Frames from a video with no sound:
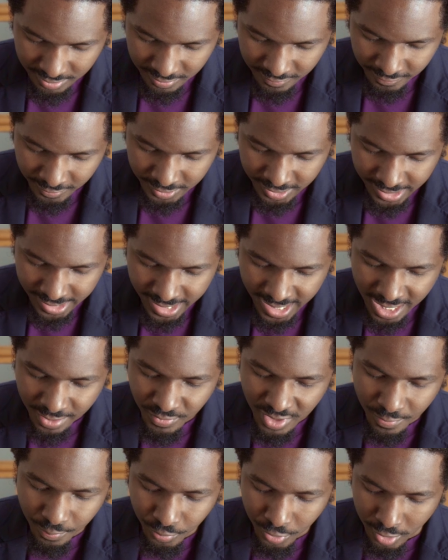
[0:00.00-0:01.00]
for the
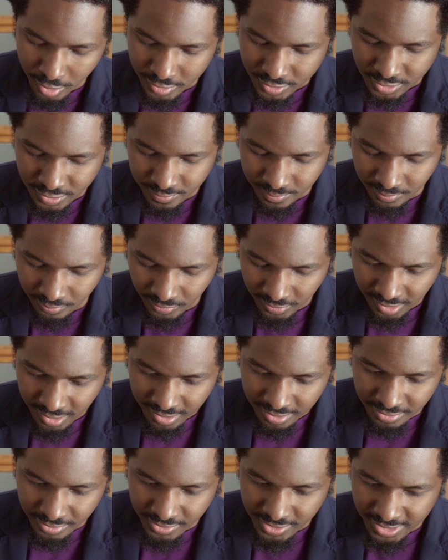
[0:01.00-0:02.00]
AB person,
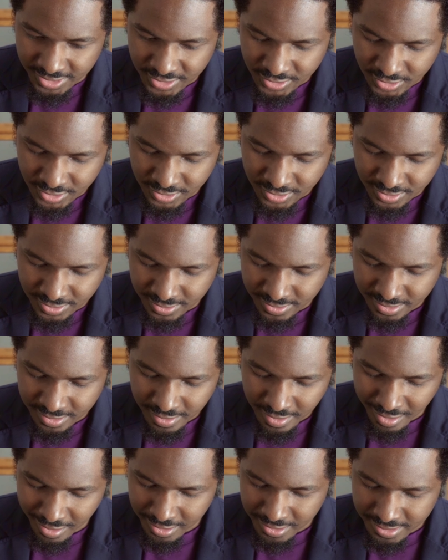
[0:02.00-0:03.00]
this
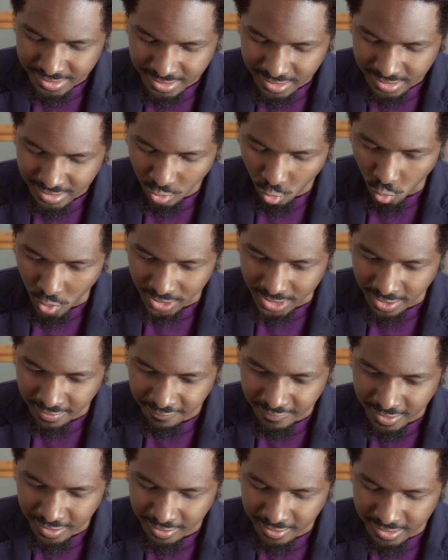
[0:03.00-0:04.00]

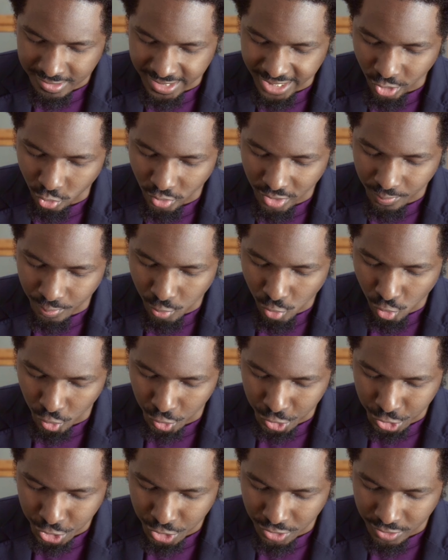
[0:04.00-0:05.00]
whatever liquid
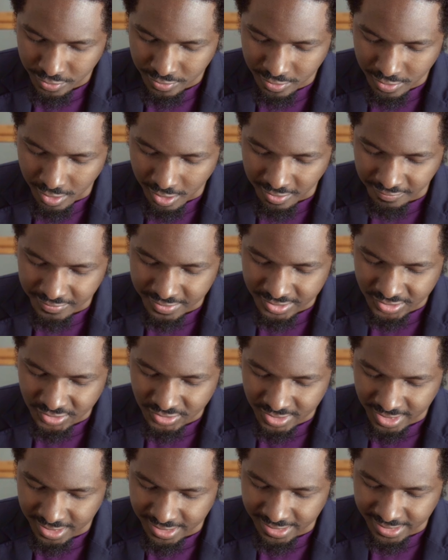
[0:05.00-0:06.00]
portion of the
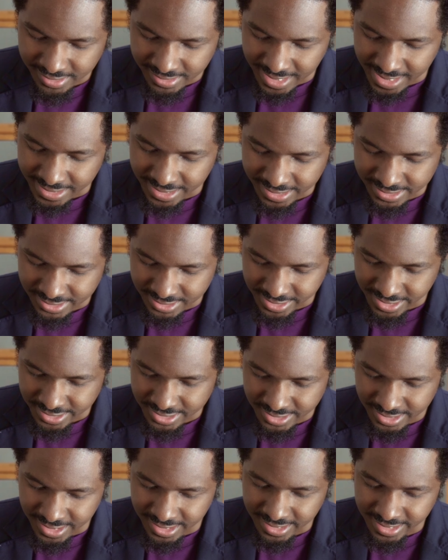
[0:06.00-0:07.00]
cell that
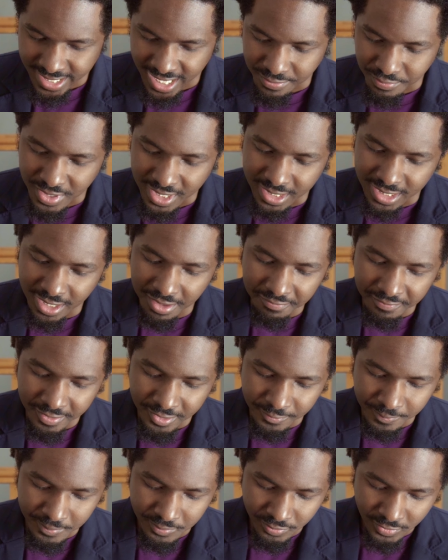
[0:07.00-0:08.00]
exists, it can be
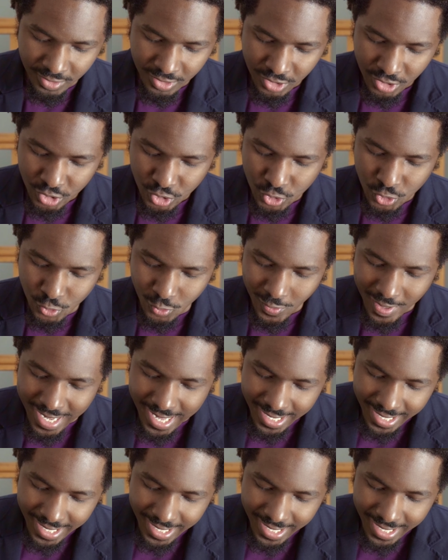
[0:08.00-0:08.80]
given to